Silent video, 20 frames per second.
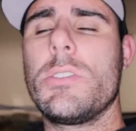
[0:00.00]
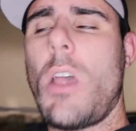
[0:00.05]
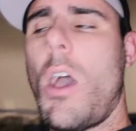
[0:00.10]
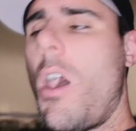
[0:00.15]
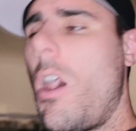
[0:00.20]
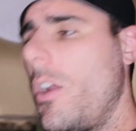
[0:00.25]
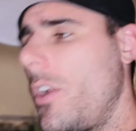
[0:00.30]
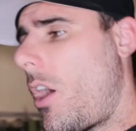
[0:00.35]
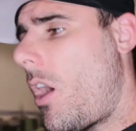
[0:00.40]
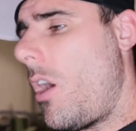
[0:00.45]

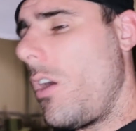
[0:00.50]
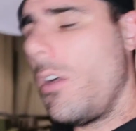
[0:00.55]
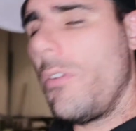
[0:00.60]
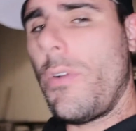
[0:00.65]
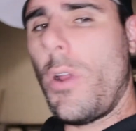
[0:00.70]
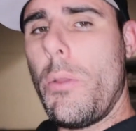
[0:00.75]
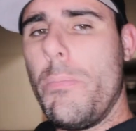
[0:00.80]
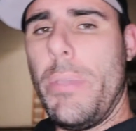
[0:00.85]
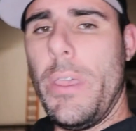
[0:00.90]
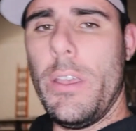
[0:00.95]
on all of
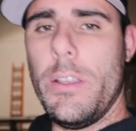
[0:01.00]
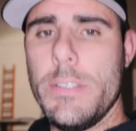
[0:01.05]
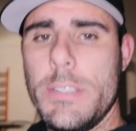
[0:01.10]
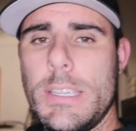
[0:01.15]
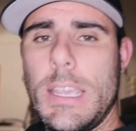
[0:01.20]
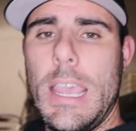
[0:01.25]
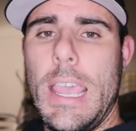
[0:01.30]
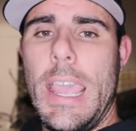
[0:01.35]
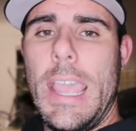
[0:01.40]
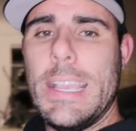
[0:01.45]
our builds
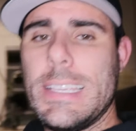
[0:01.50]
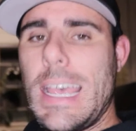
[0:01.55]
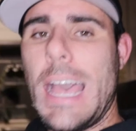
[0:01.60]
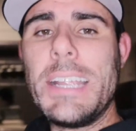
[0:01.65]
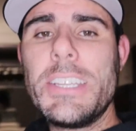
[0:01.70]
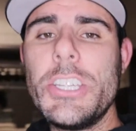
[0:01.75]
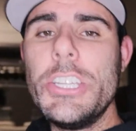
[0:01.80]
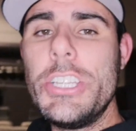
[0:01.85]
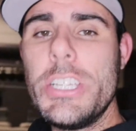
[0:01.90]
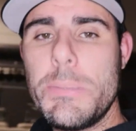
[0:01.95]
is
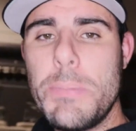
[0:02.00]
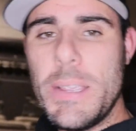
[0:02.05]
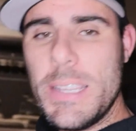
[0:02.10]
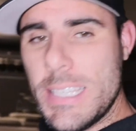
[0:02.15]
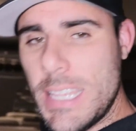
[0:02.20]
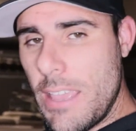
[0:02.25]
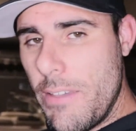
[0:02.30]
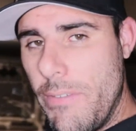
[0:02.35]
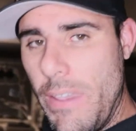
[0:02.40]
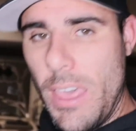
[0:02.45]
actually just because of
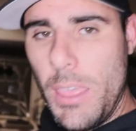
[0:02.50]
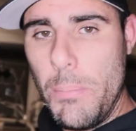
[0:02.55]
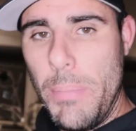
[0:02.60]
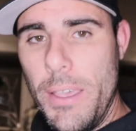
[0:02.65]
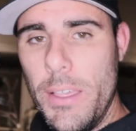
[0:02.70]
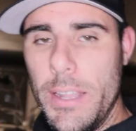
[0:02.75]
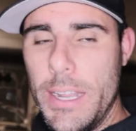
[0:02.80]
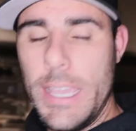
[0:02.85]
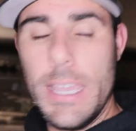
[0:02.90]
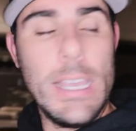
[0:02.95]
the
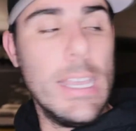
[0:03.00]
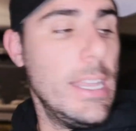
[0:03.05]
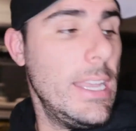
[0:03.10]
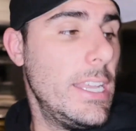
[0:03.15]
availability.